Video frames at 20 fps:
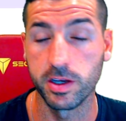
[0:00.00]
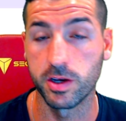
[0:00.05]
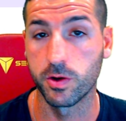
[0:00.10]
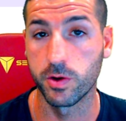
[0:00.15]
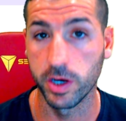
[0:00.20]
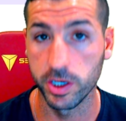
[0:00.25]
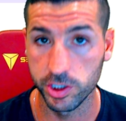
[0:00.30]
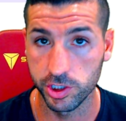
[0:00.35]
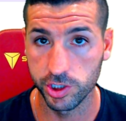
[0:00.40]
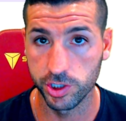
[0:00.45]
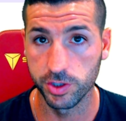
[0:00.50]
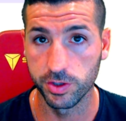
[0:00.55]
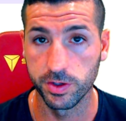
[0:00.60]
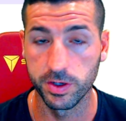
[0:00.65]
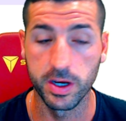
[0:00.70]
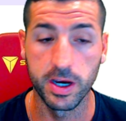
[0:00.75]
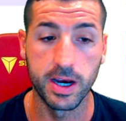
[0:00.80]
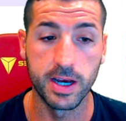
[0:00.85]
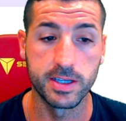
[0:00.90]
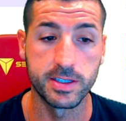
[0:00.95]
a
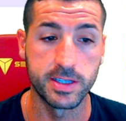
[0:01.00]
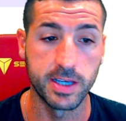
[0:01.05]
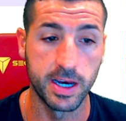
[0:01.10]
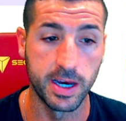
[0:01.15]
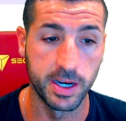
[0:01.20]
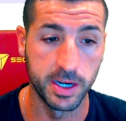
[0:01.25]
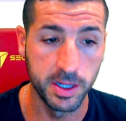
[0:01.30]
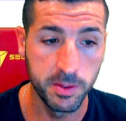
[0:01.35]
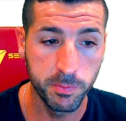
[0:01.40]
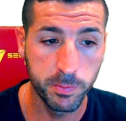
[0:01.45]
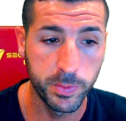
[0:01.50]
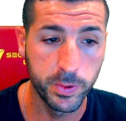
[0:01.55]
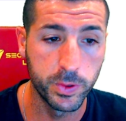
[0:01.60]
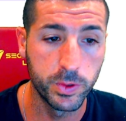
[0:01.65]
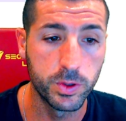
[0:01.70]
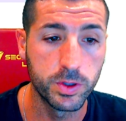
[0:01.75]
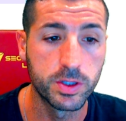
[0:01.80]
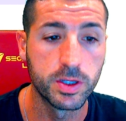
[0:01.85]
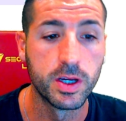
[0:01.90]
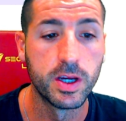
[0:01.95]
question as an
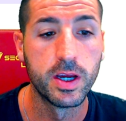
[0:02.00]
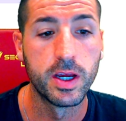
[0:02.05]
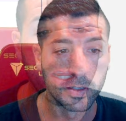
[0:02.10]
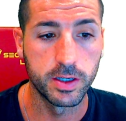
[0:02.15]
input.